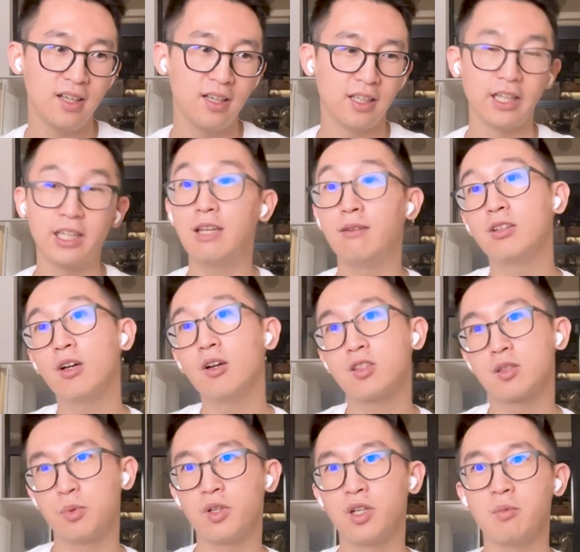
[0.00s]
Like even though I was
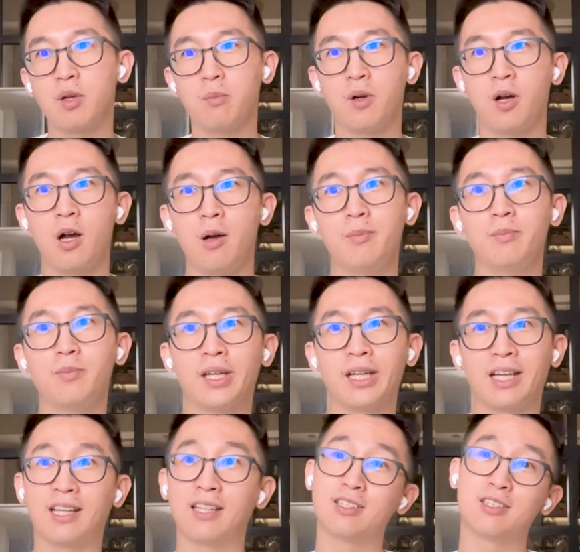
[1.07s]
supporting my mom, like
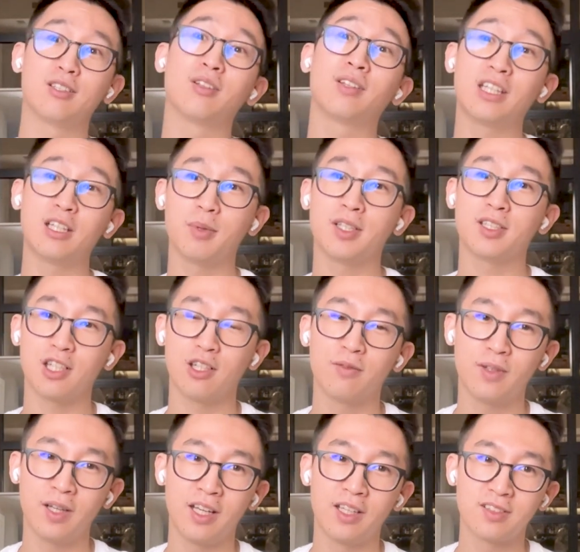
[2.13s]
I could still think of myself
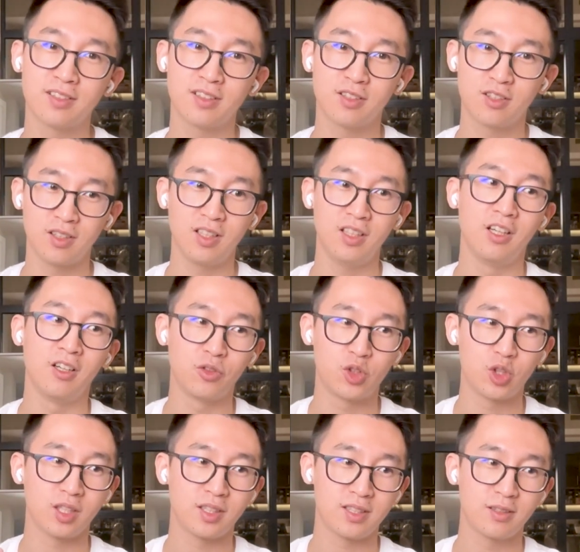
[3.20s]
as
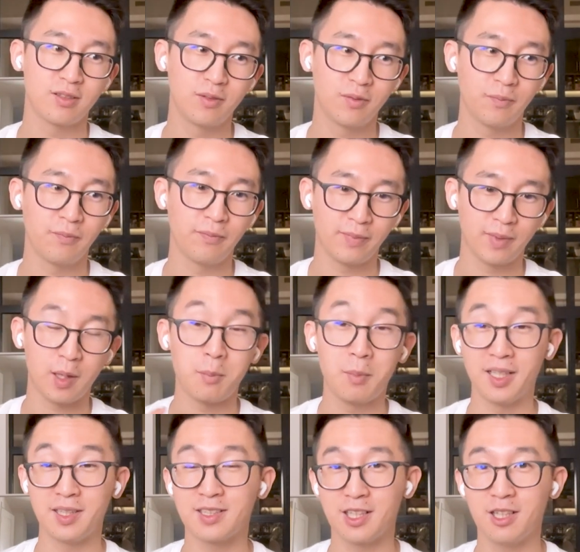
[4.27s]
just
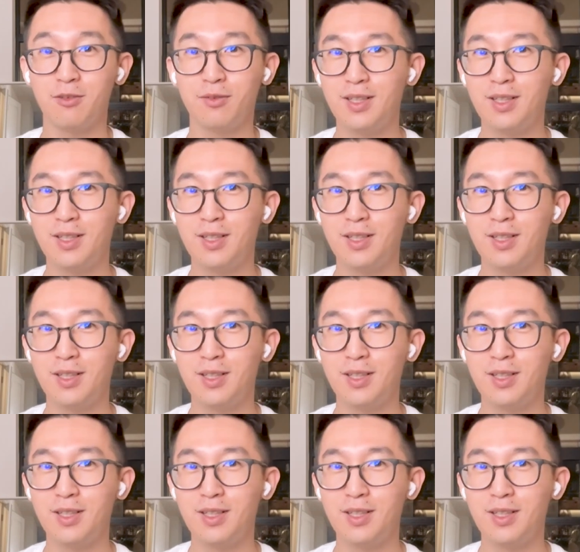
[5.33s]
myself.